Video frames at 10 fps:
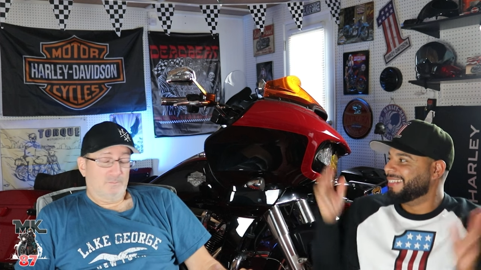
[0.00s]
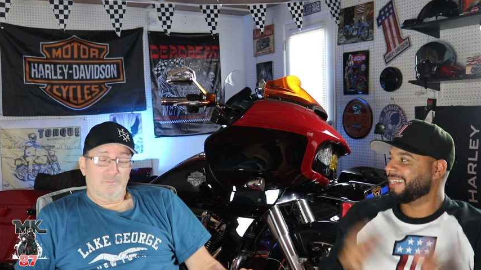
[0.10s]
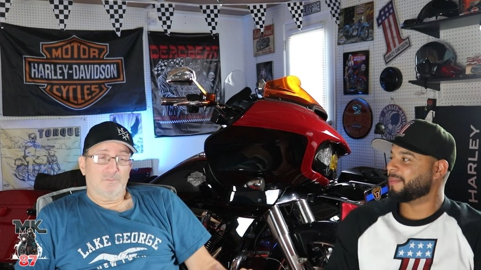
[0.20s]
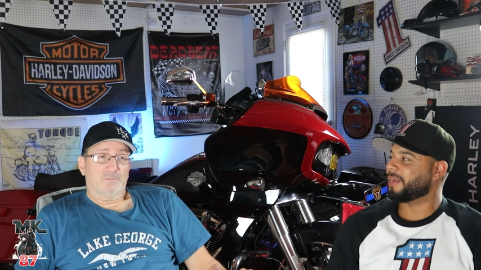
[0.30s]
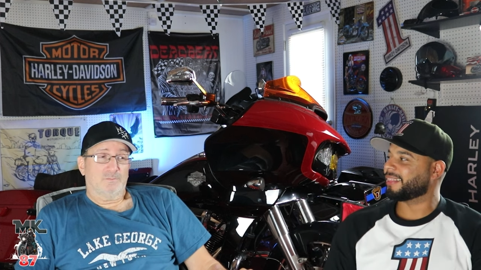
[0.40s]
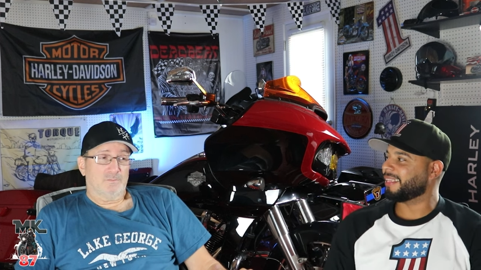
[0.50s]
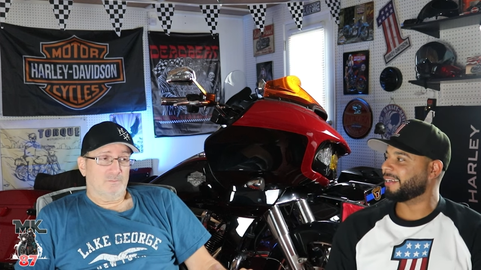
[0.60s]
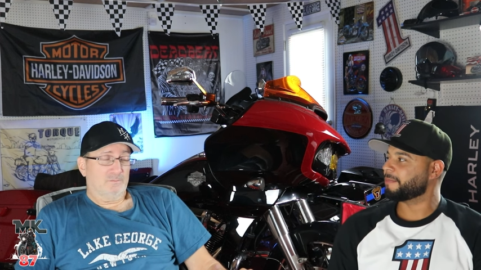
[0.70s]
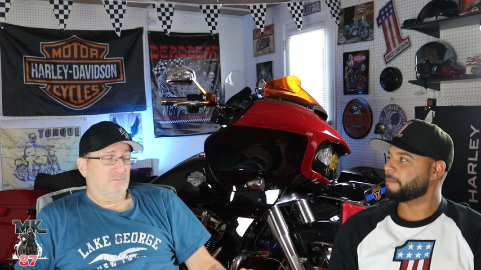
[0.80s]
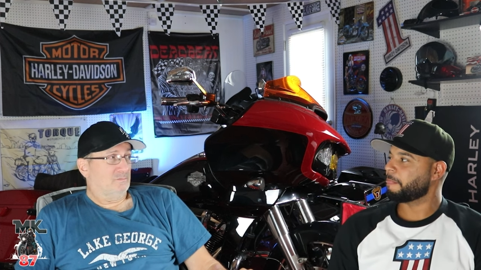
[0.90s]
Speaker 1: It could be a
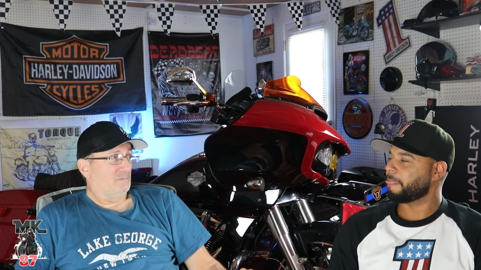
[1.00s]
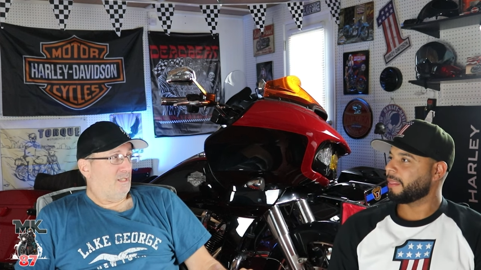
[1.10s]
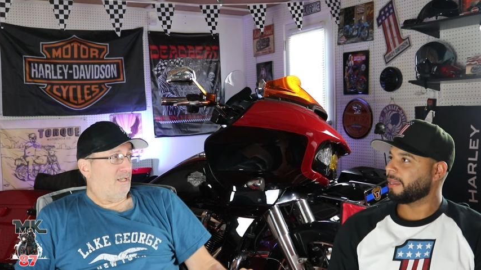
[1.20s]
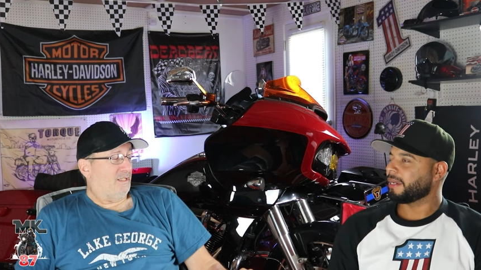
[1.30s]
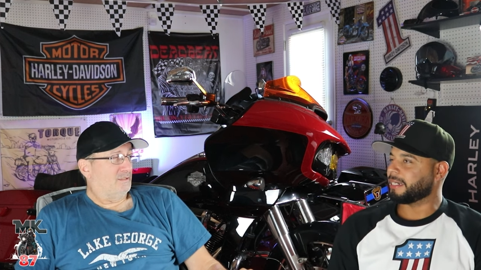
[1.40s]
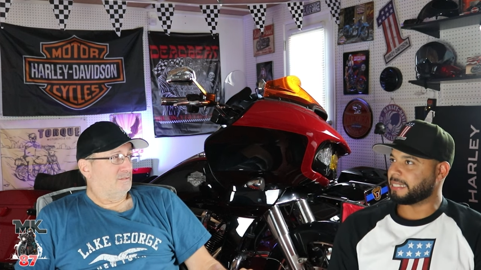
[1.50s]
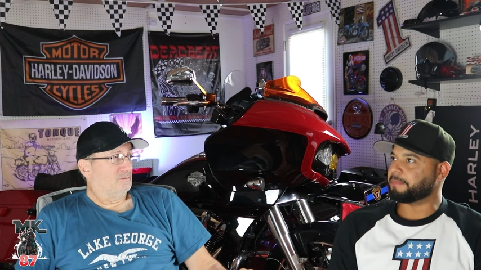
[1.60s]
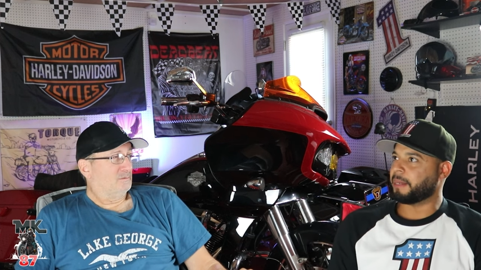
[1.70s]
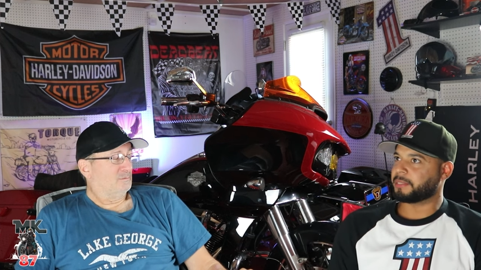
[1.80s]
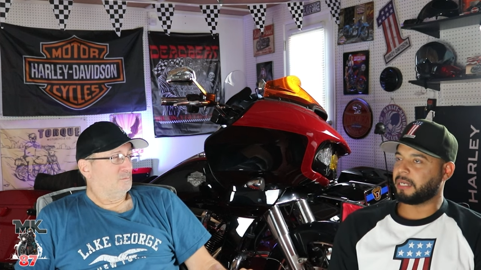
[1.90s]
thing. Yeah. Because
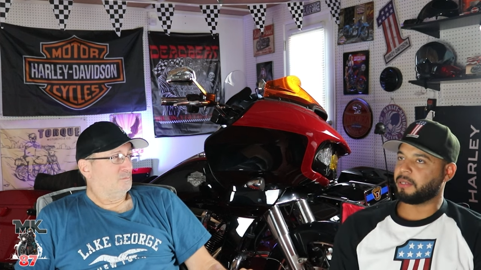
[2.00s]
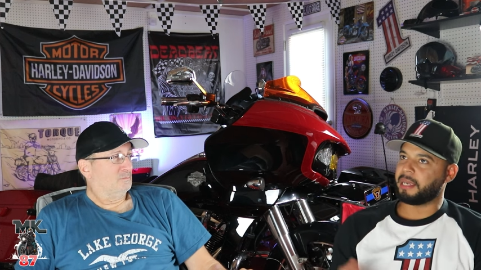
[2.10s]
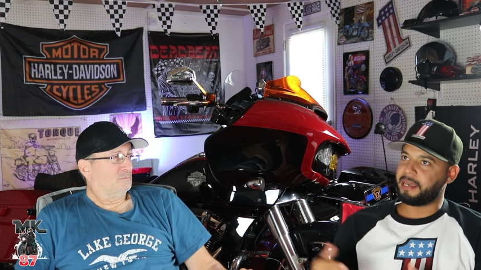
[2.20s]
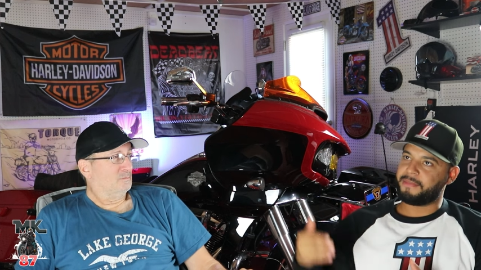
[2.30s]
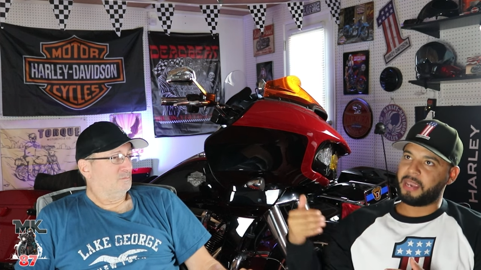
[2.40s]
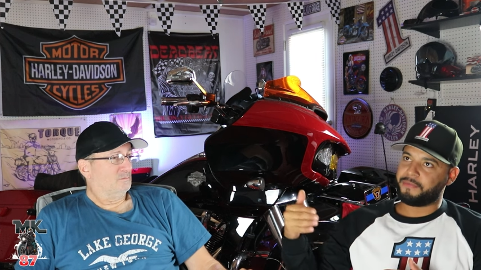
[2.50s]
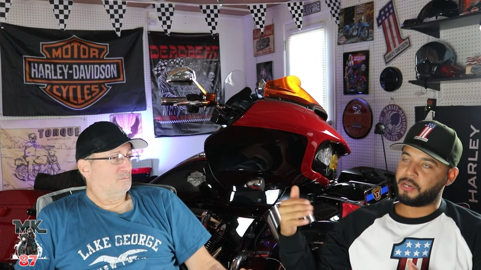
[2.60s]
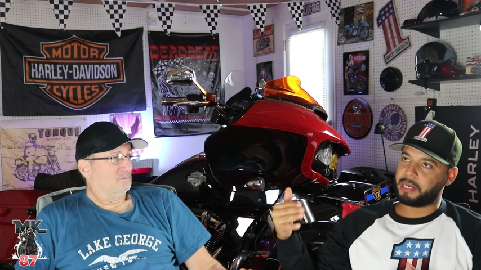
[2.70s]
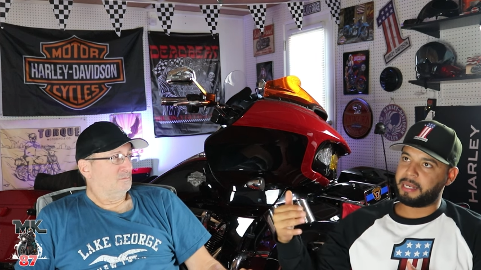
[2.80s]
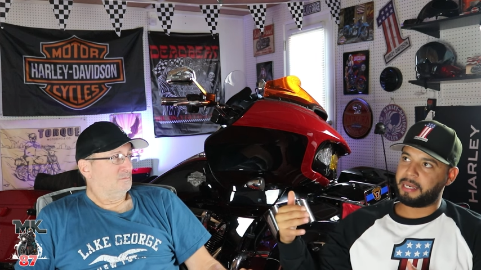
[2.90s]
I'm, I'm telling you, if, if
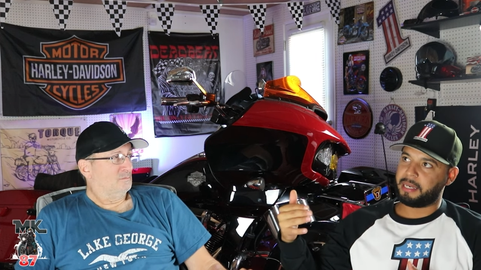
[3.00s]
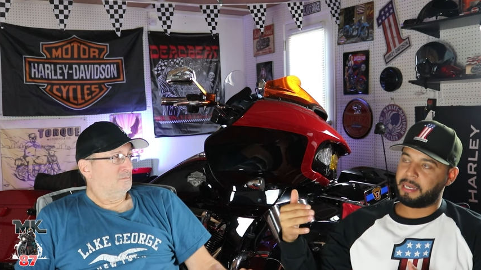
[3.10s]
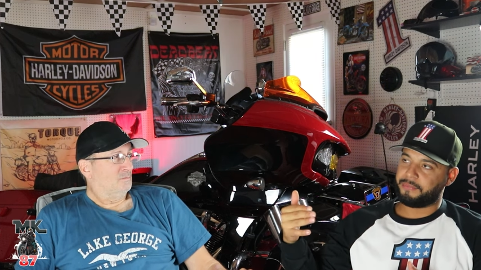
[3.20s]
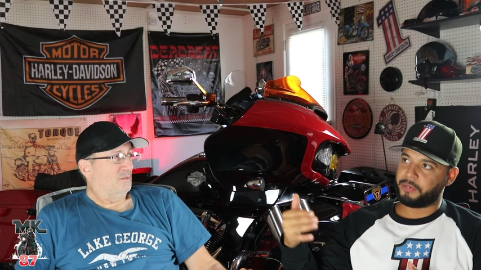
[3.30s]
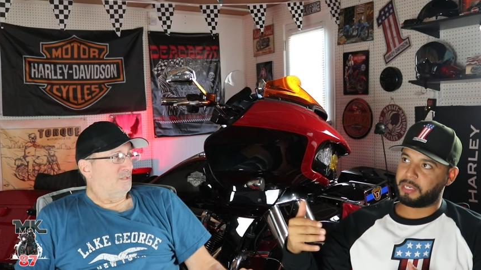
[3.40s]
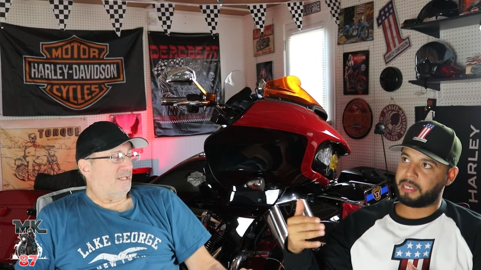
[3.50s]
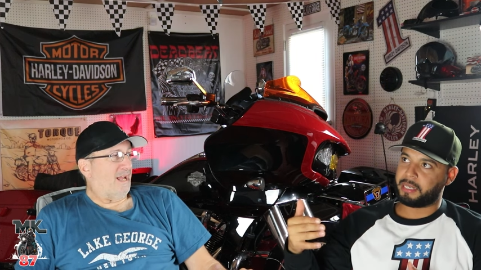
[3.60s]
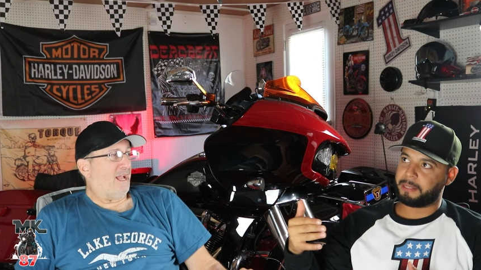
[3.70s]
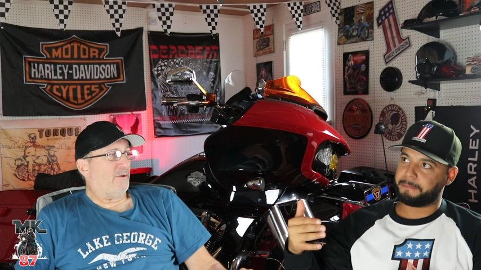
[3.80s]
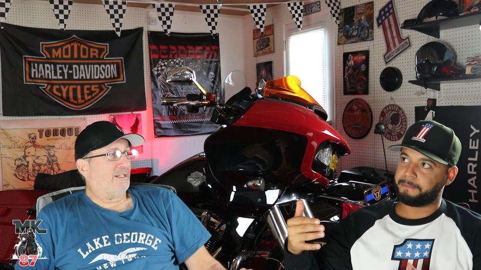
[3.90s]
you're gonna if you're gonna
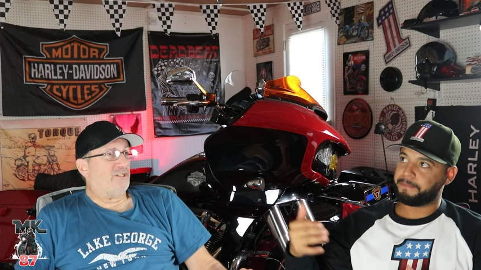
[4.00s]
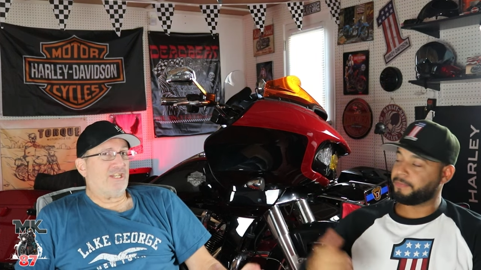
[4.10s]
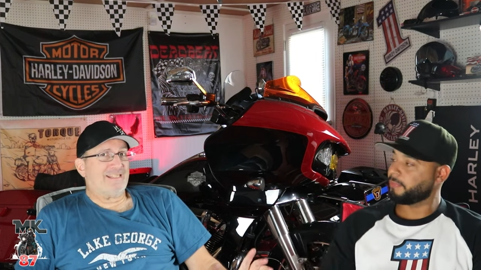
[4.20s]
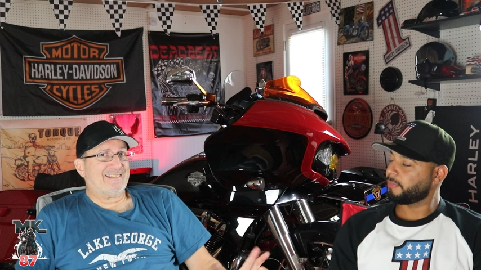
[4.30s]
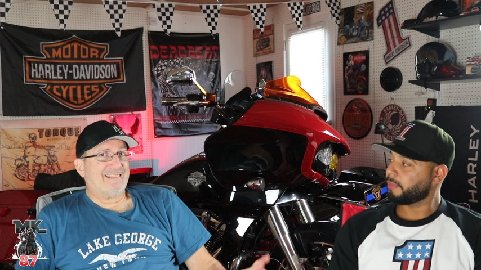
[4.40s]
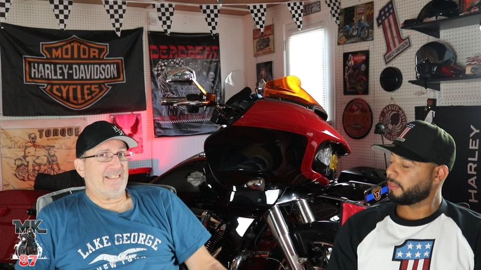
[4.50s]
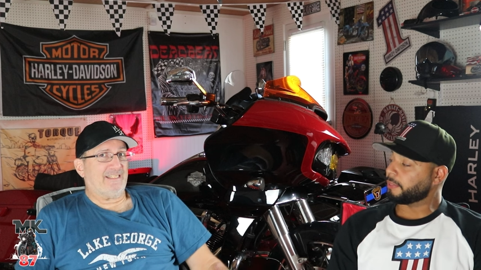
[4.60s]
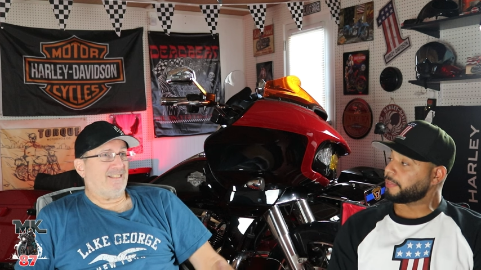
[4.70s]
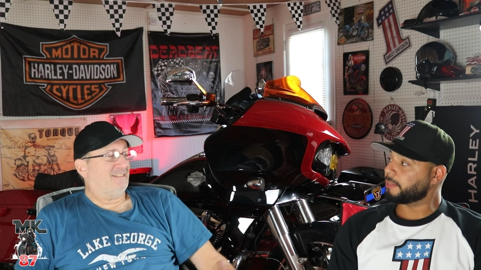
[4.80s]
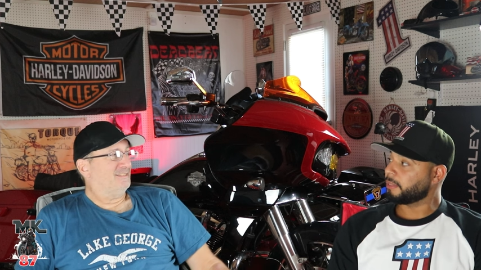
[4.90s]
like Heritage
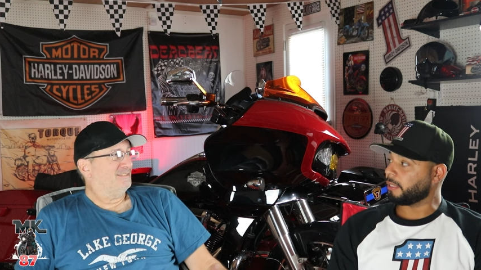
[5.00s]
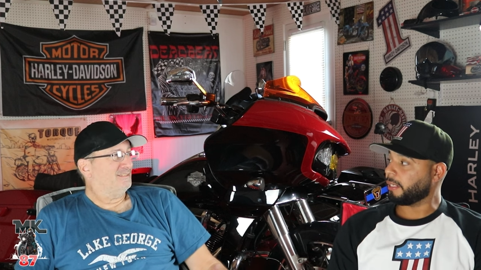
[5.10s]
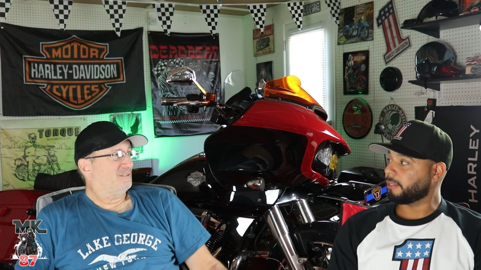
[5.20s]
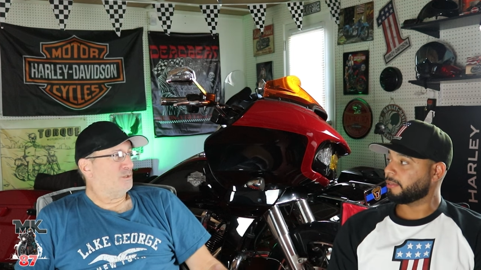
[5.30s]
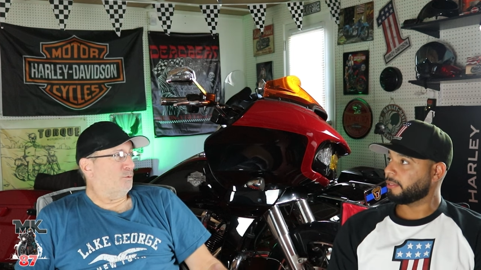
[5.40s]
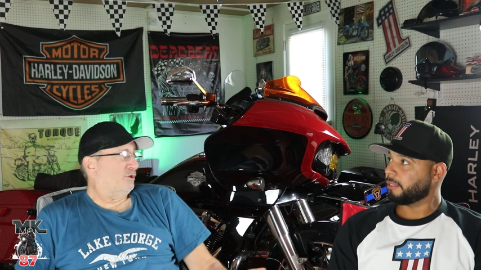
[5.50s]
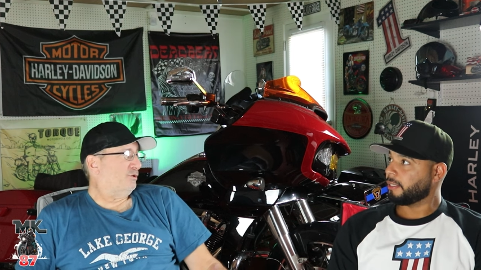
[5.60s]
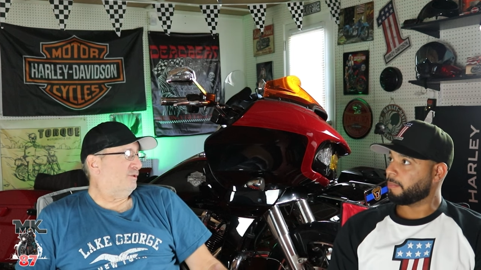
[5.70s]
ST. Yeah. Sport